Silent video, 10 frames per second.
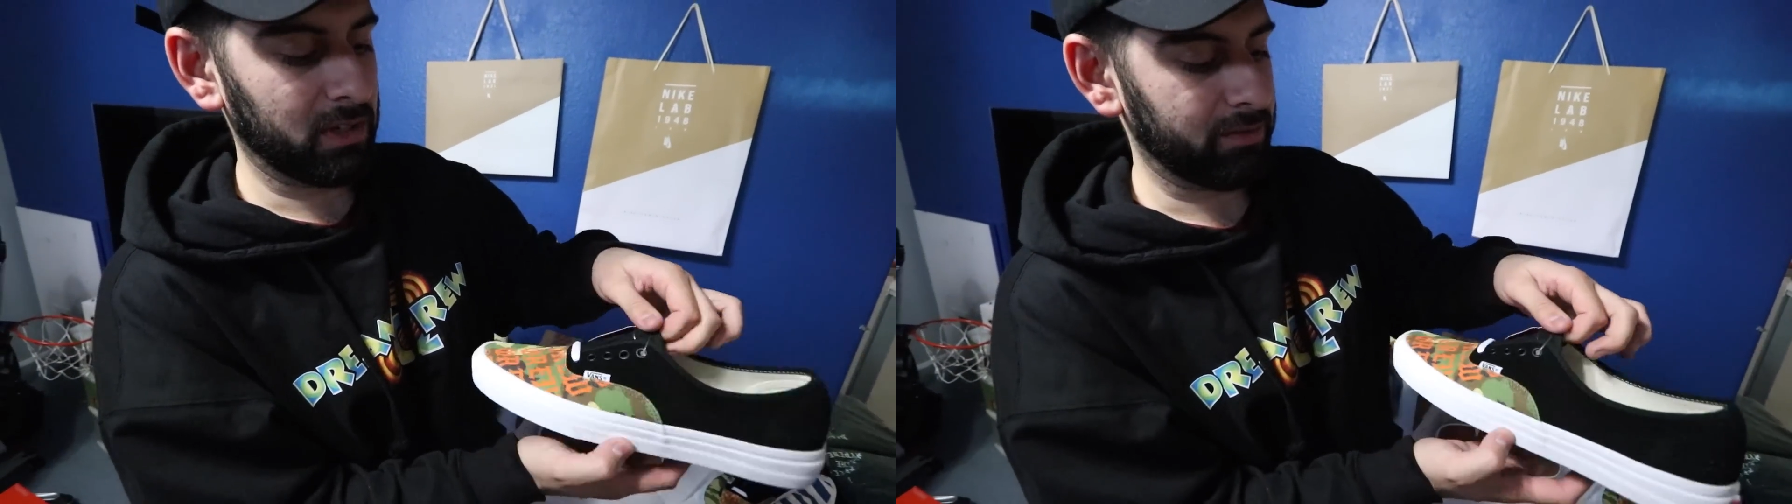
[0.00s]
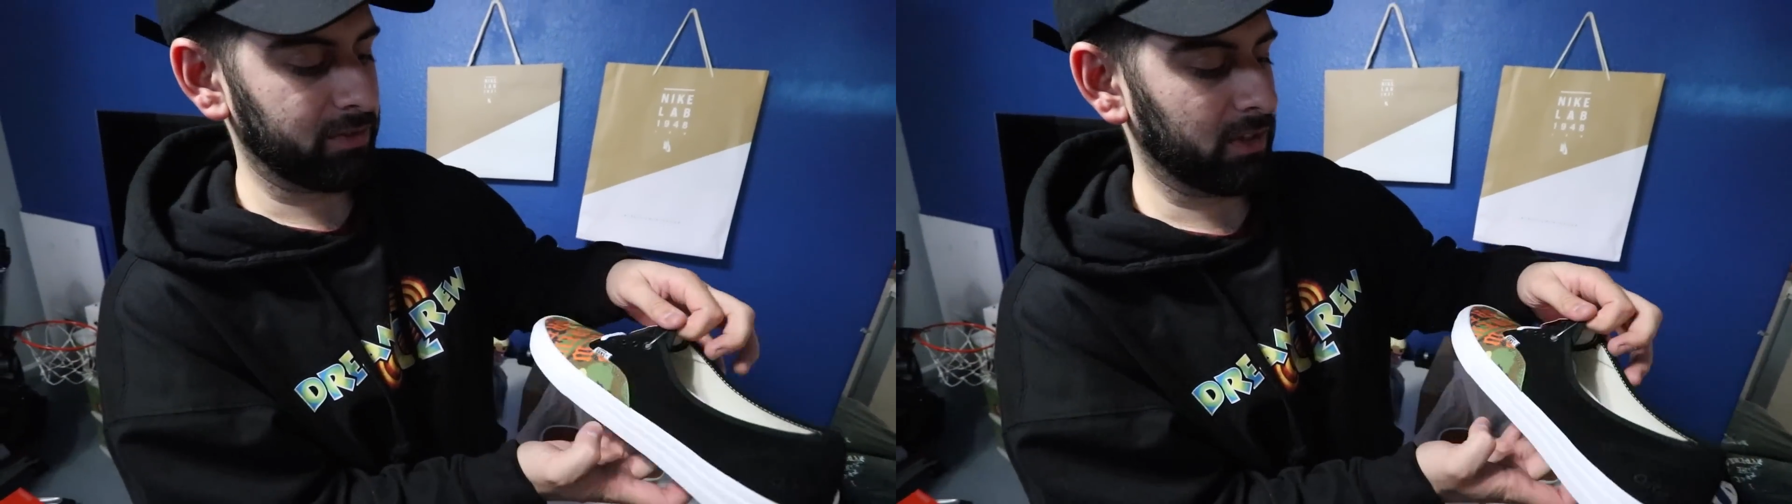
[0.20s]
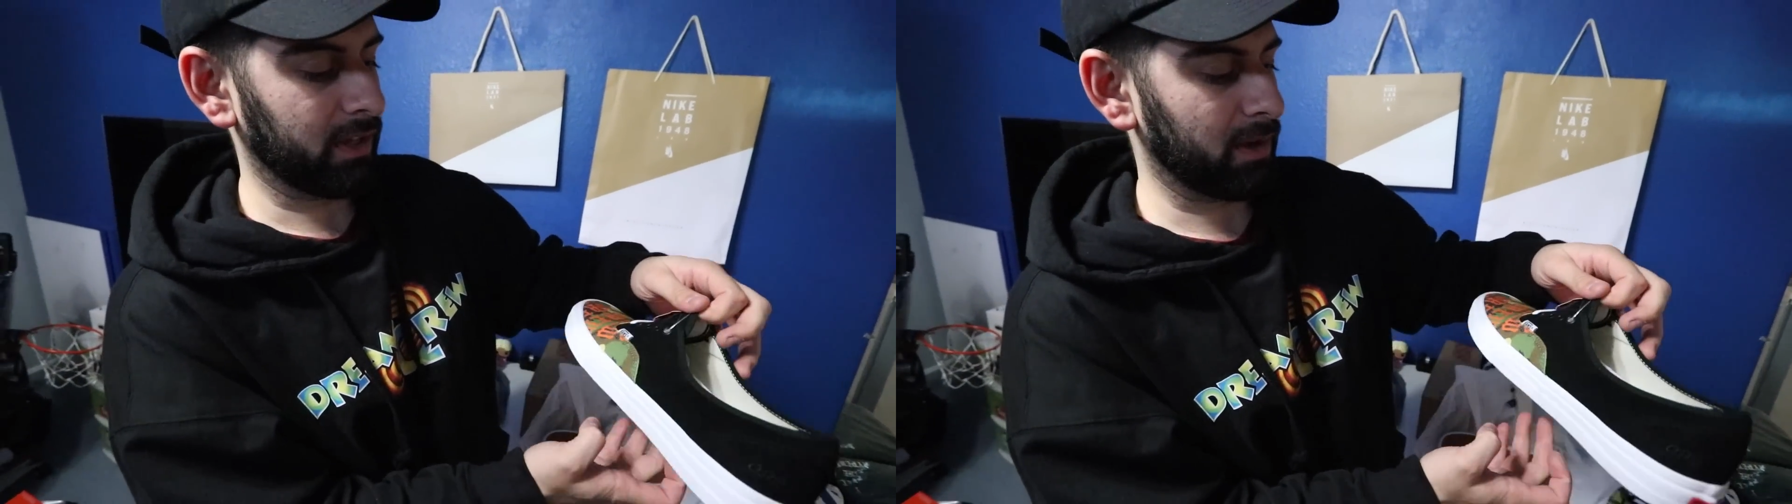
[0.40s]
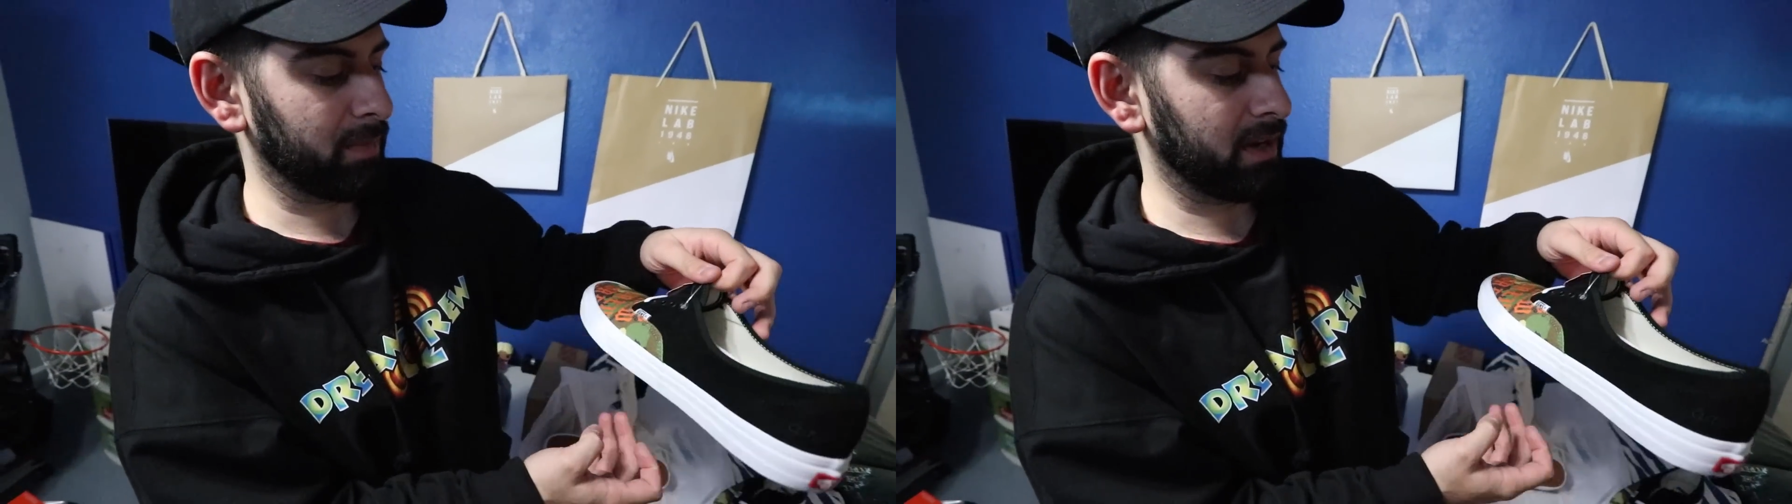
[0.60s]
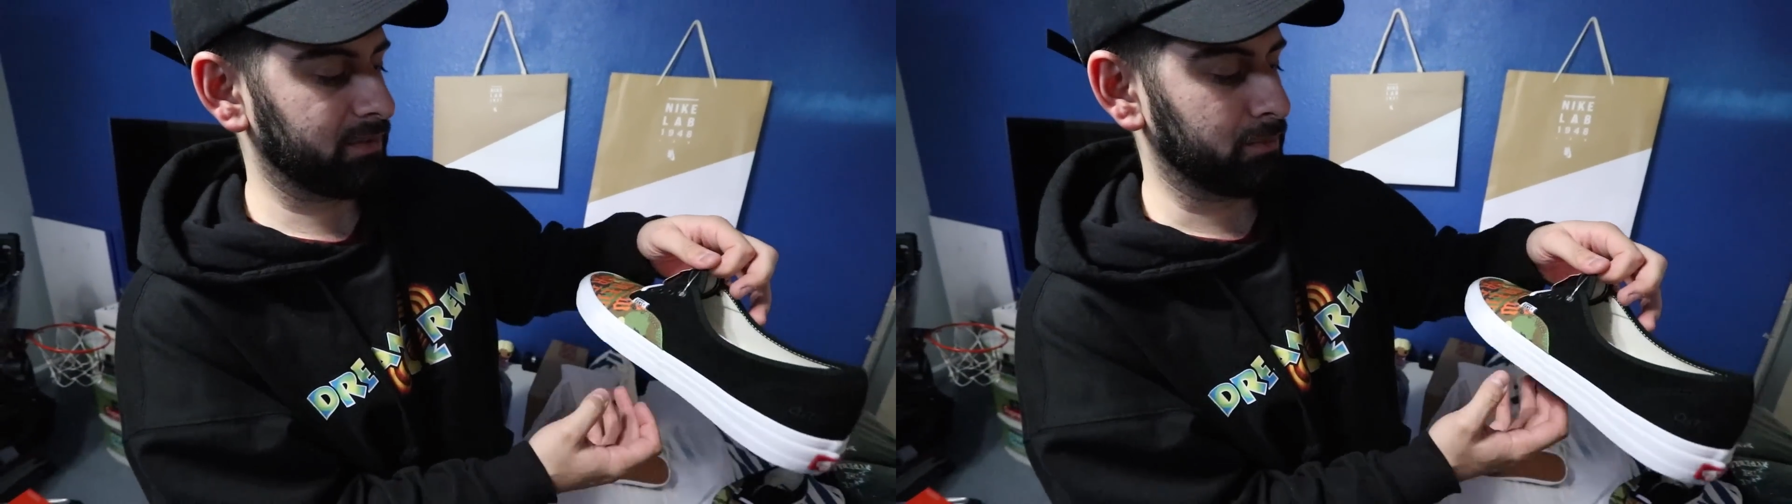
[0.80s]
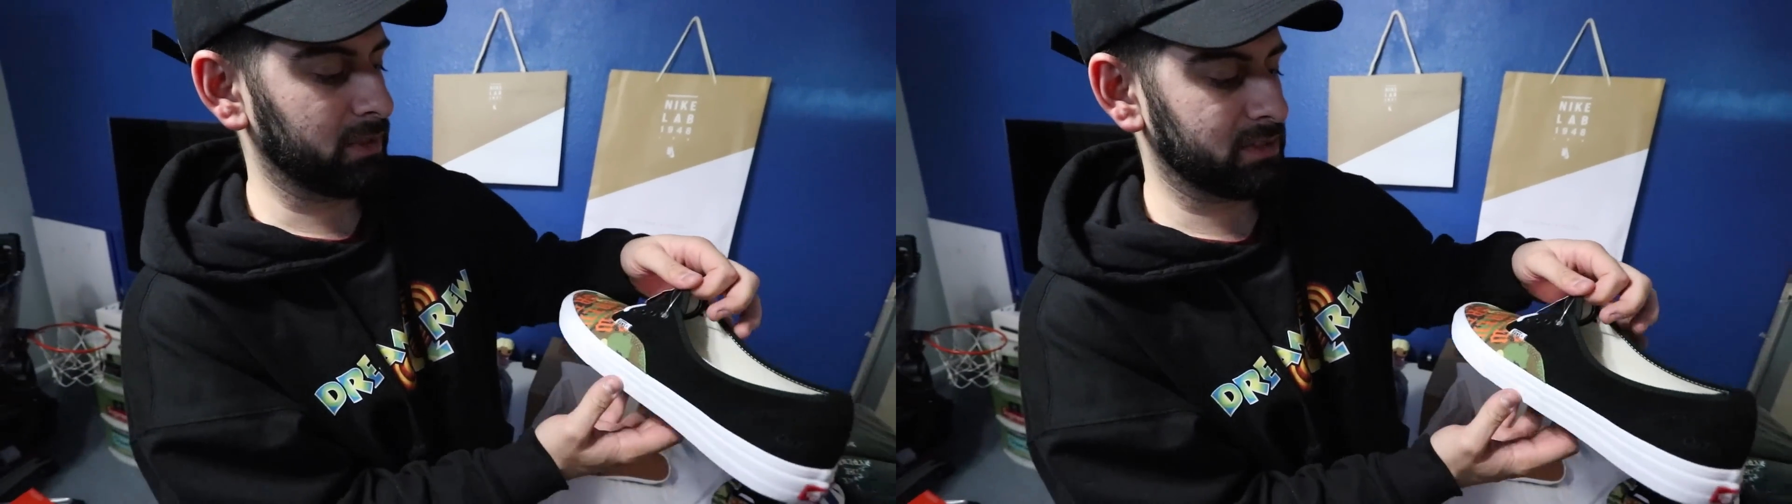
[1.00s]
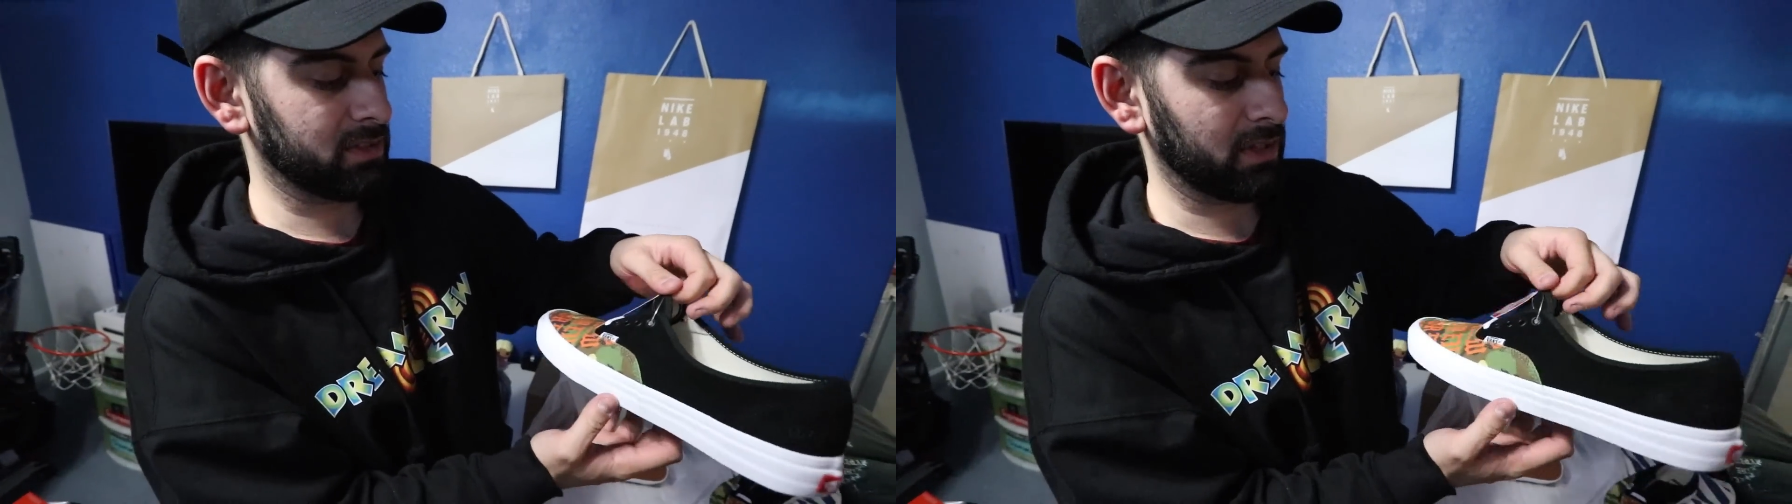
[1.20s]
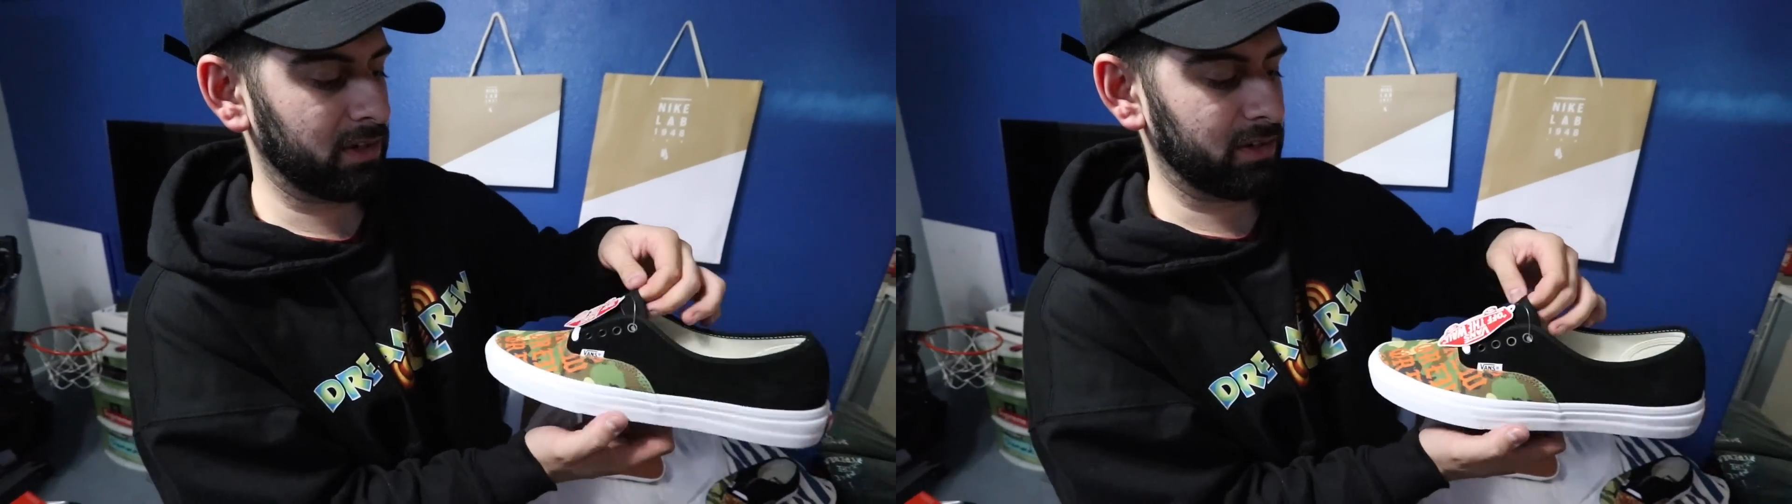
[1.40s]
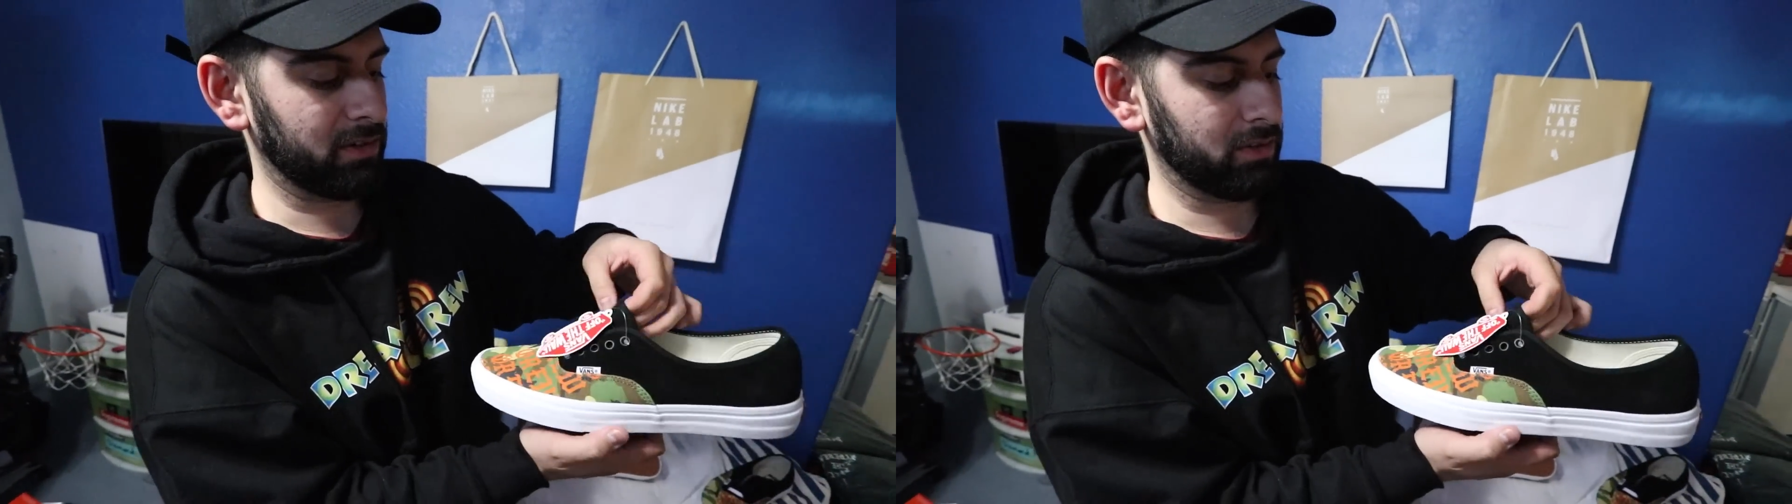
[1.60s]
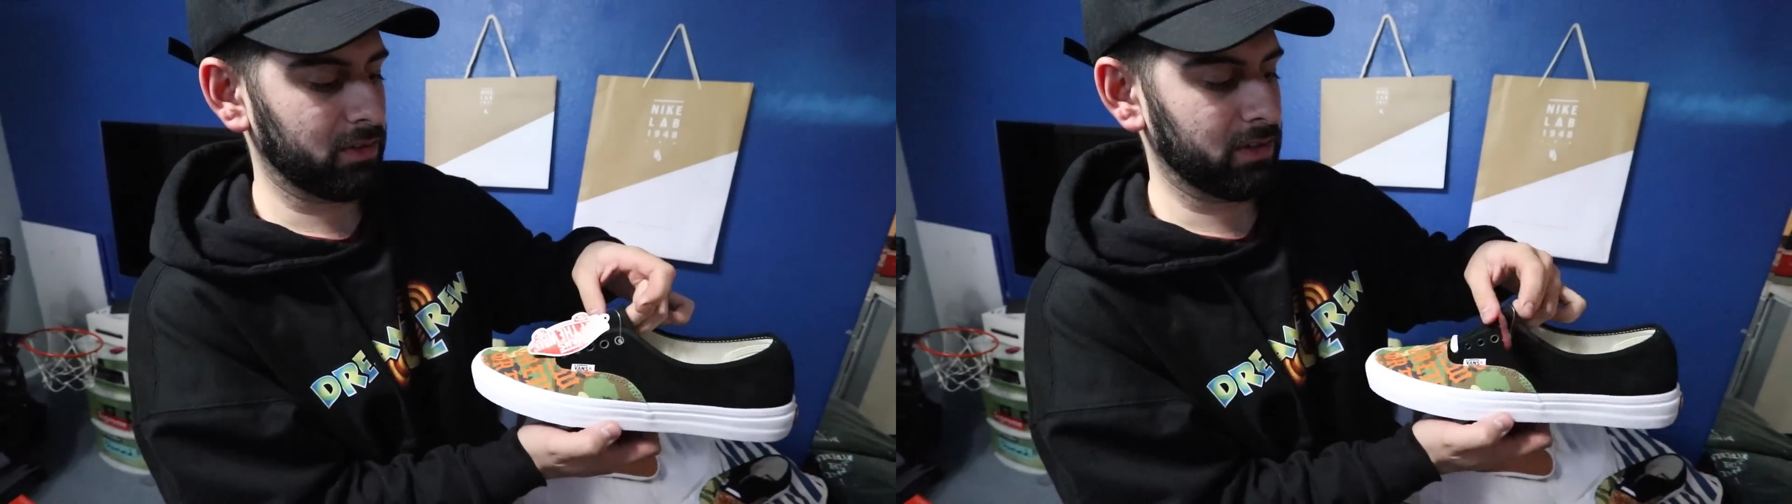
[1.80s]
I feel like I might have to bust these out at